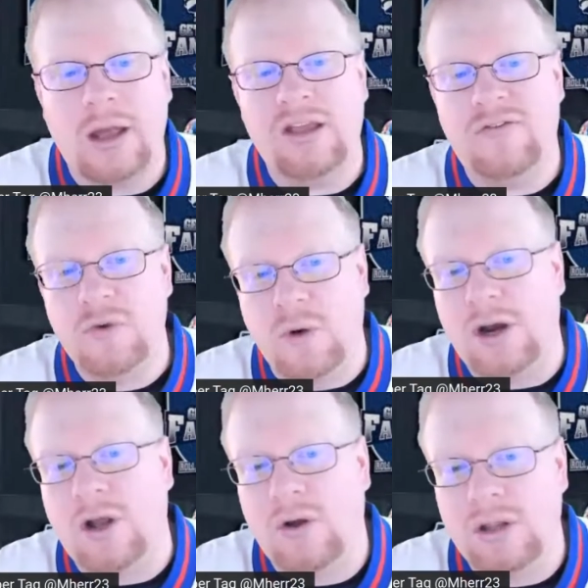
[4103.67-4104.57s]
If you
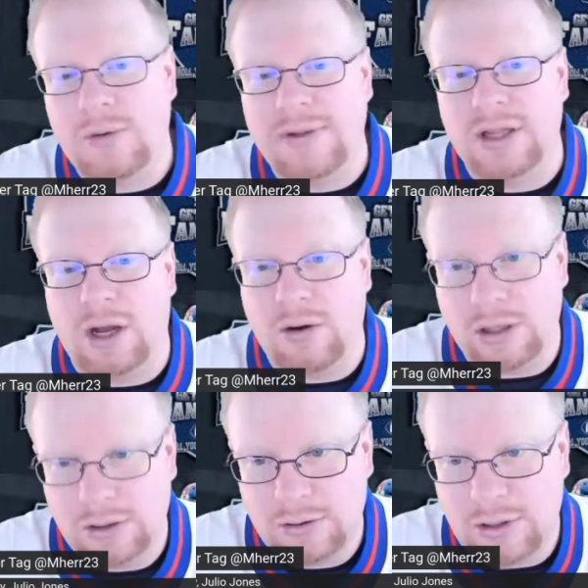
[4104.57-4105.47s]
want to go a little bit
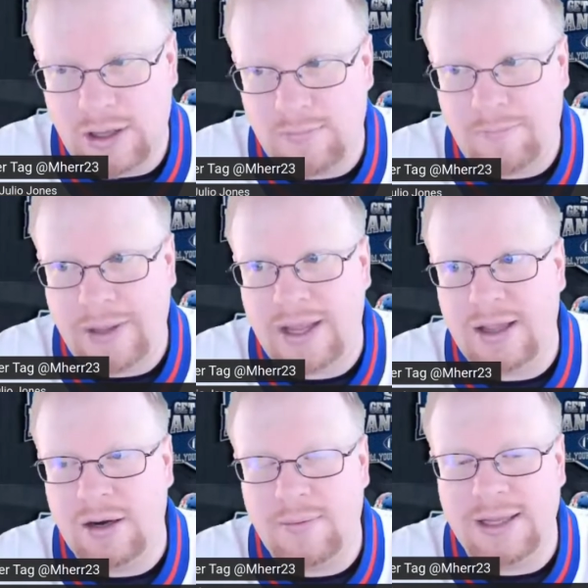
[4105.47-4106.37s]
lower and pay a
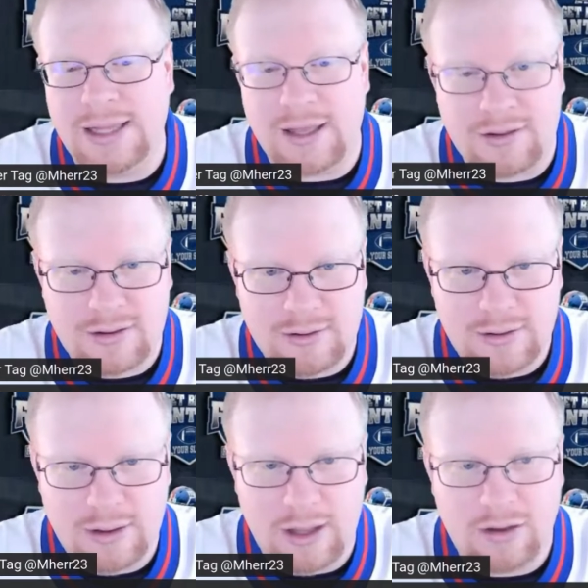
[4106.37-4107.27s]
little bit less
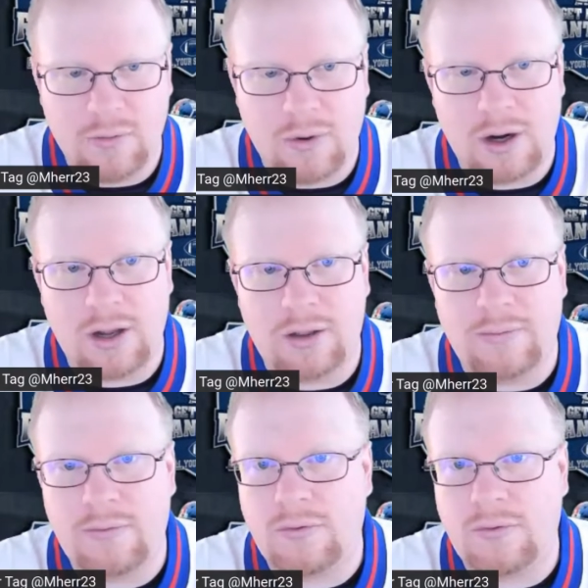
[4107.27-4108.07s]
and you want to